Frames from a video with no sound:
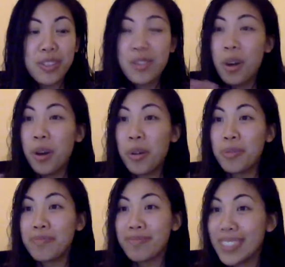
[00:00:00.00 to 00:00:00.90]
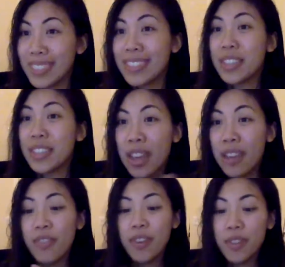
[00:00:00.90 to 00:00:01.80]
So
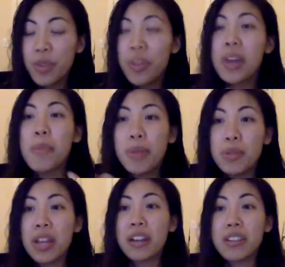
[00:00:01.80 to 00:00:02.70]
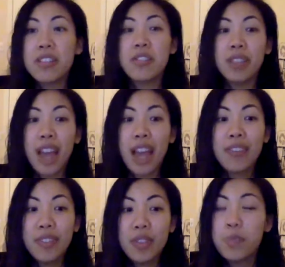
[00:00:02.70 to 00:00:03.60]
if you think about those areas in your
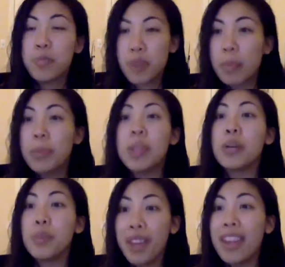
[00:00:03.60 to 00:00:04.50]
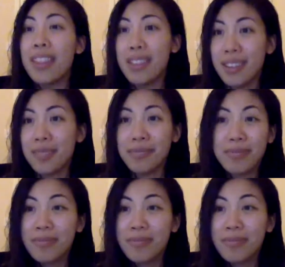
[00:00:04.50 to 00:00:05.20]
life, there's probably a win in there.